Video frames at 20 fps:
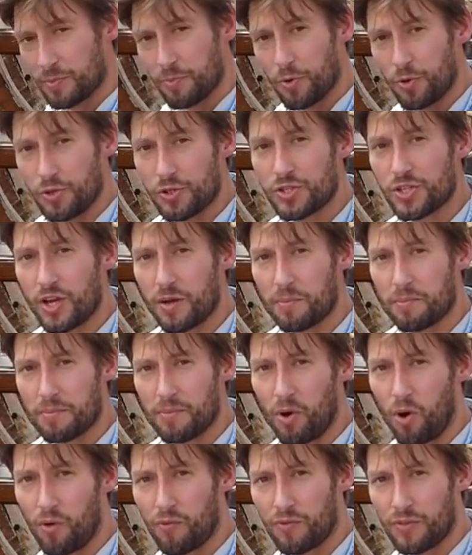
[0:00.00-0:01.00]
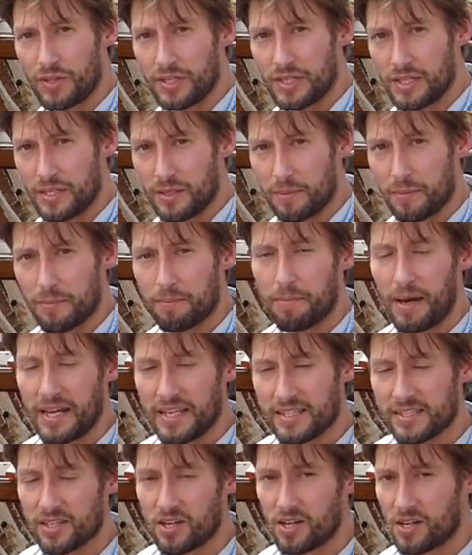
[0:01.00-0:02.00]
to put some of the
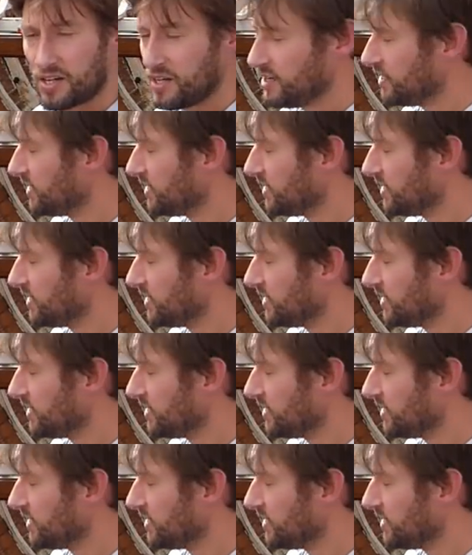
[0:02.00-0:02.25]
pine tar